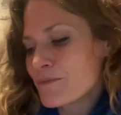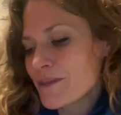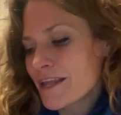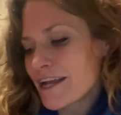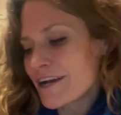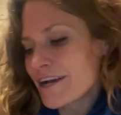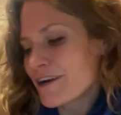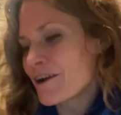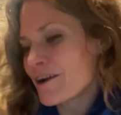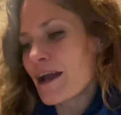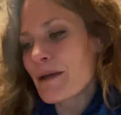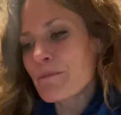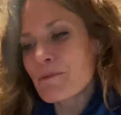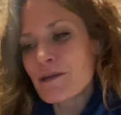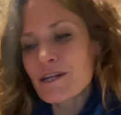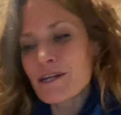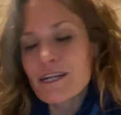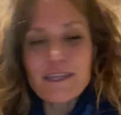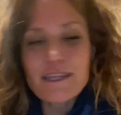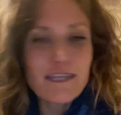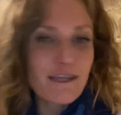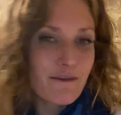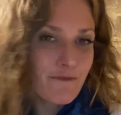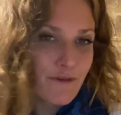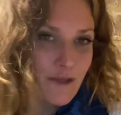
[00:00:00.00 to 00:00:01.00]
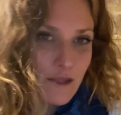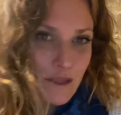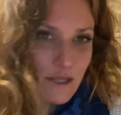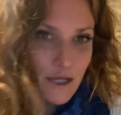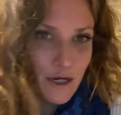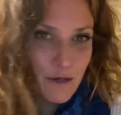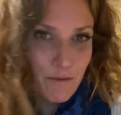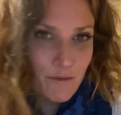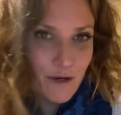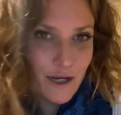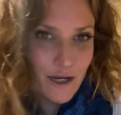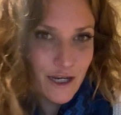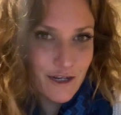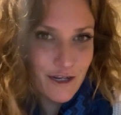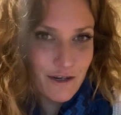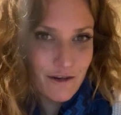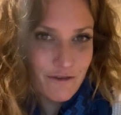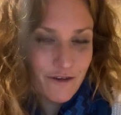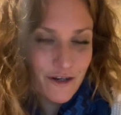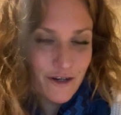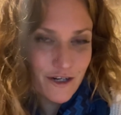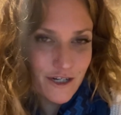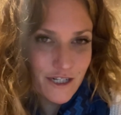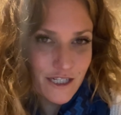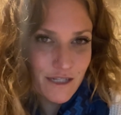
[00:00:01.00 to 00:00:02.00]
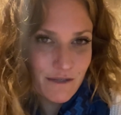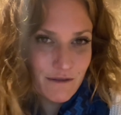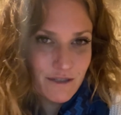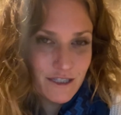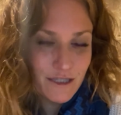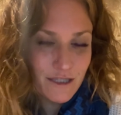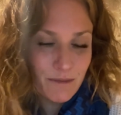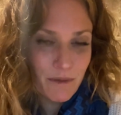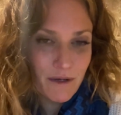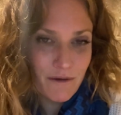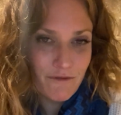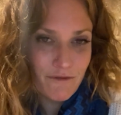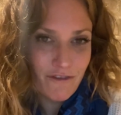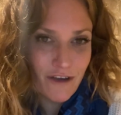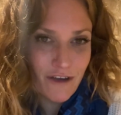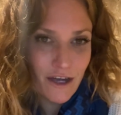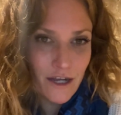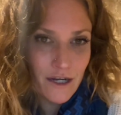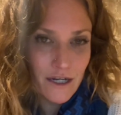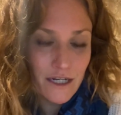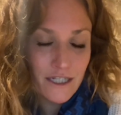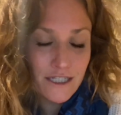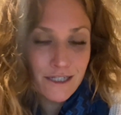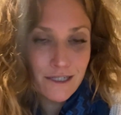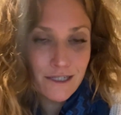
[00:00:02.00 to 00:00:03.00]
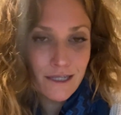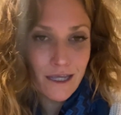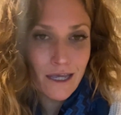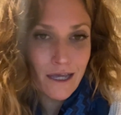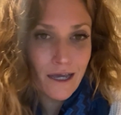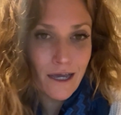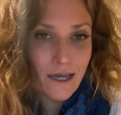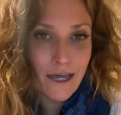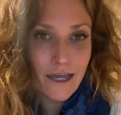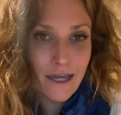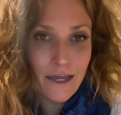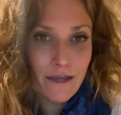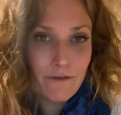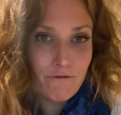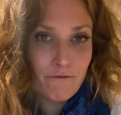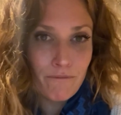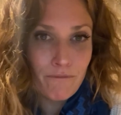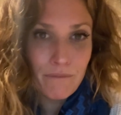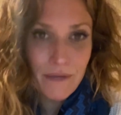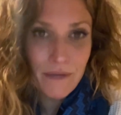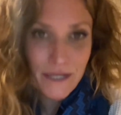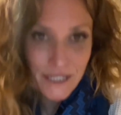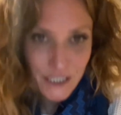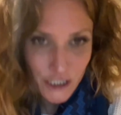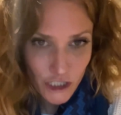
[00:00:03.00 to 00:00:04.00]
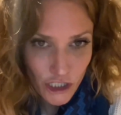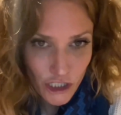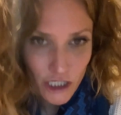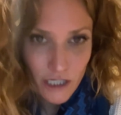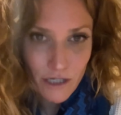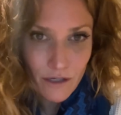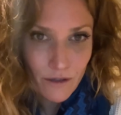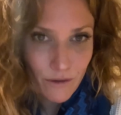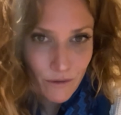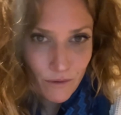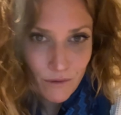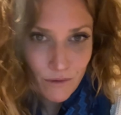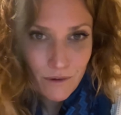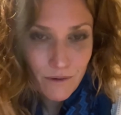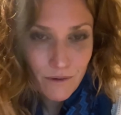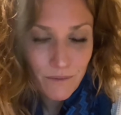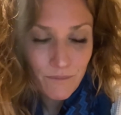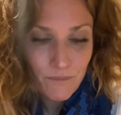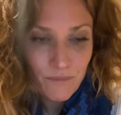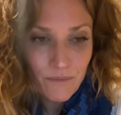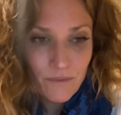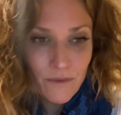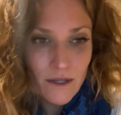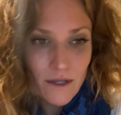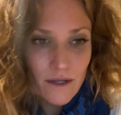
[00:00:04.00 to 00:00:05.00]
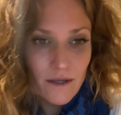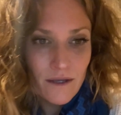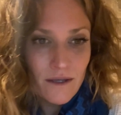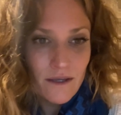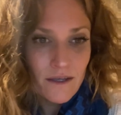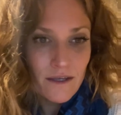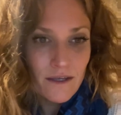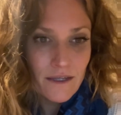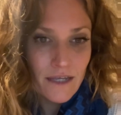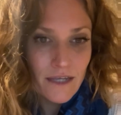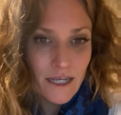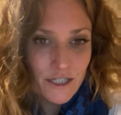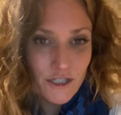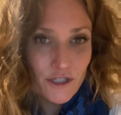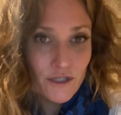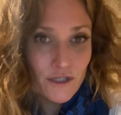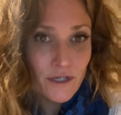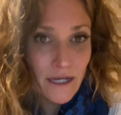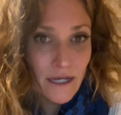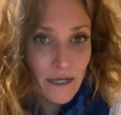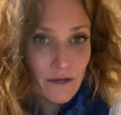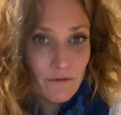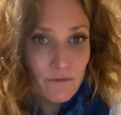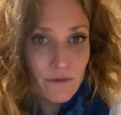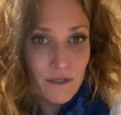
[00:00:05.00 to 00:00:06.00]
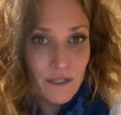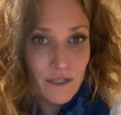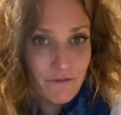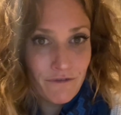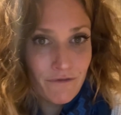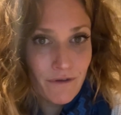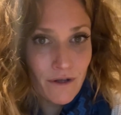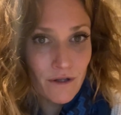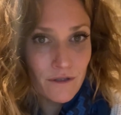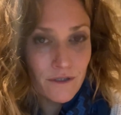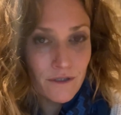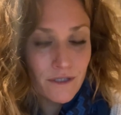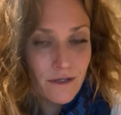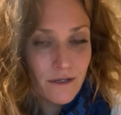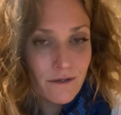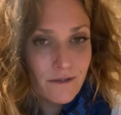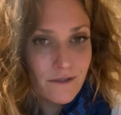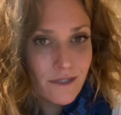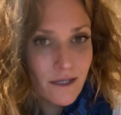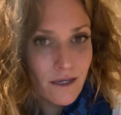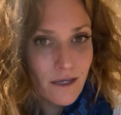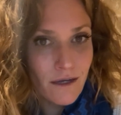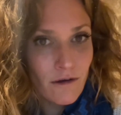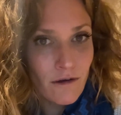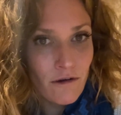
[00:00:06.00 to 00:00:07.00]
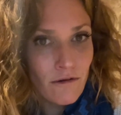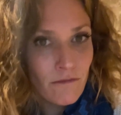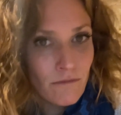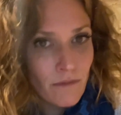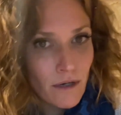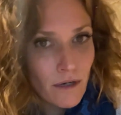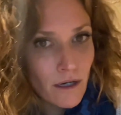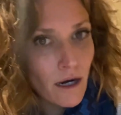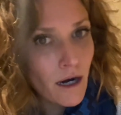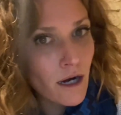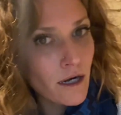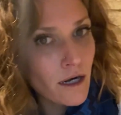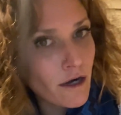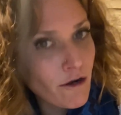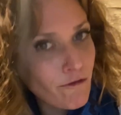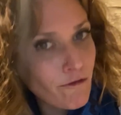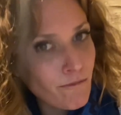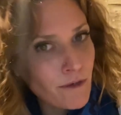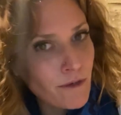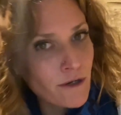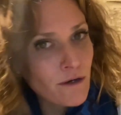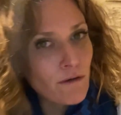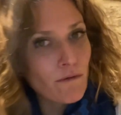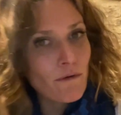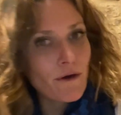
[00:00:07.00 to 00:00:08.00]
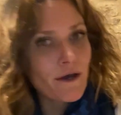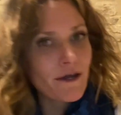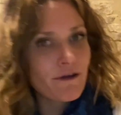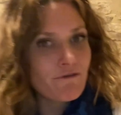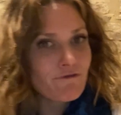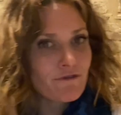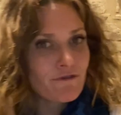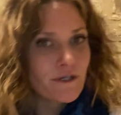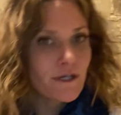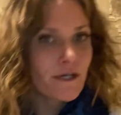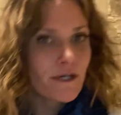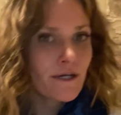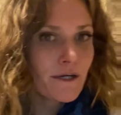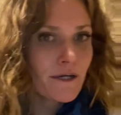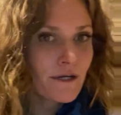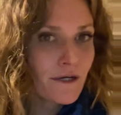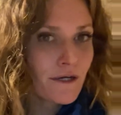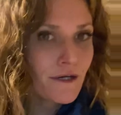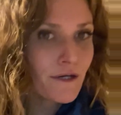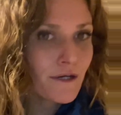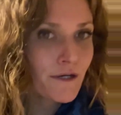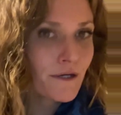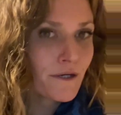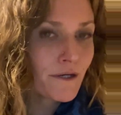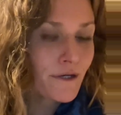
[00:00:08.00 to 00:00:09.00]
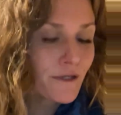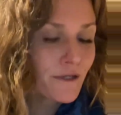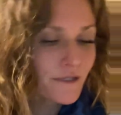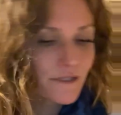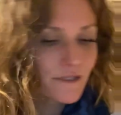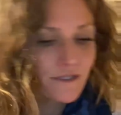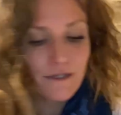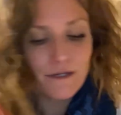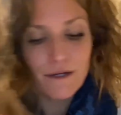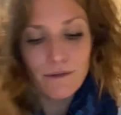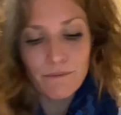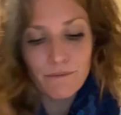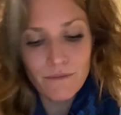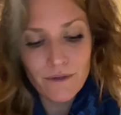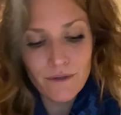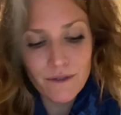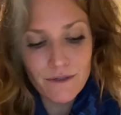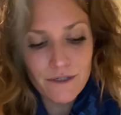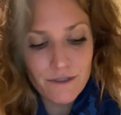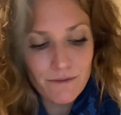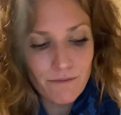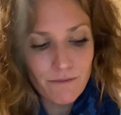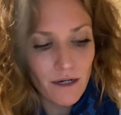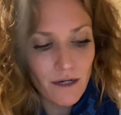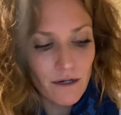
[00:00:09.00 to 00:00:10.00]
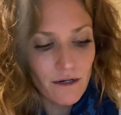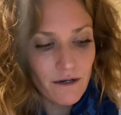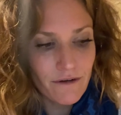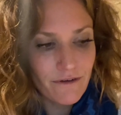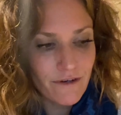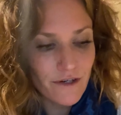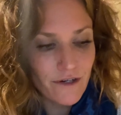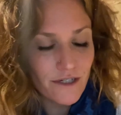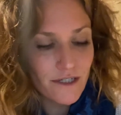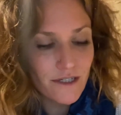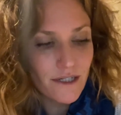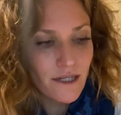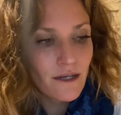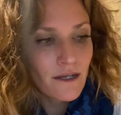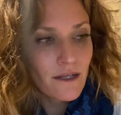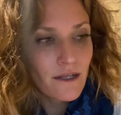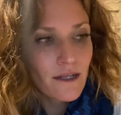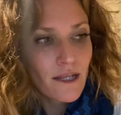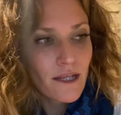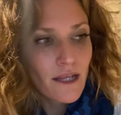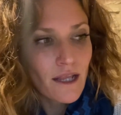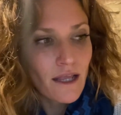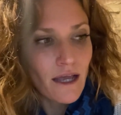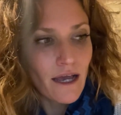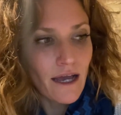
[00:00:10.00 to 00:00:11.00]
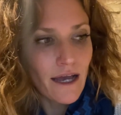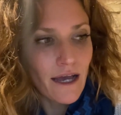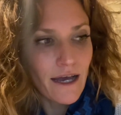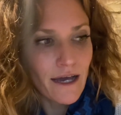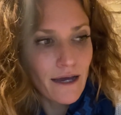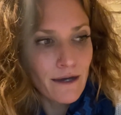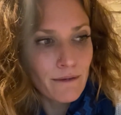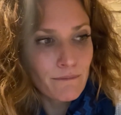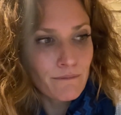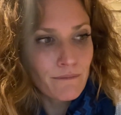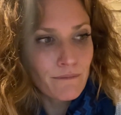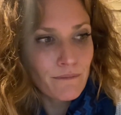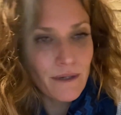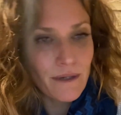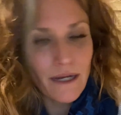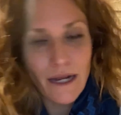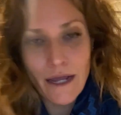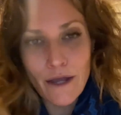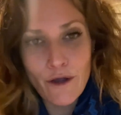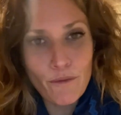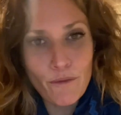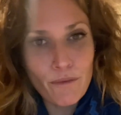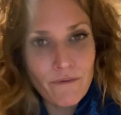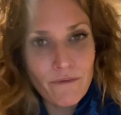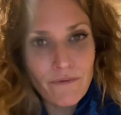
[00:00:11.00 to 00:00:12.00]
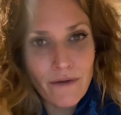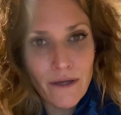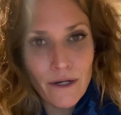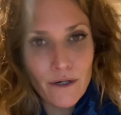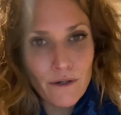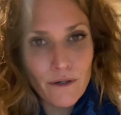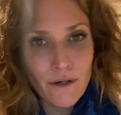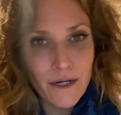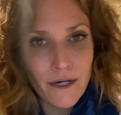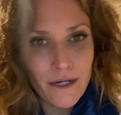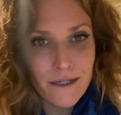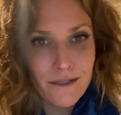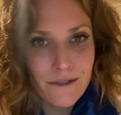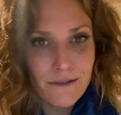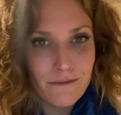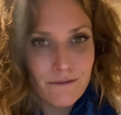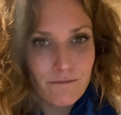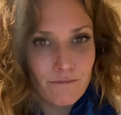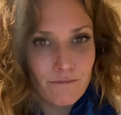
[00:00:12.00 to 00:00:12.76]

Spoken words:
I'm going to leave it there, my lovers. It's been fun. I've missed you. Yesterday, I really felt, I was like, oh my God, I've been away for days and I miss my lovers. But I hope you've had a great,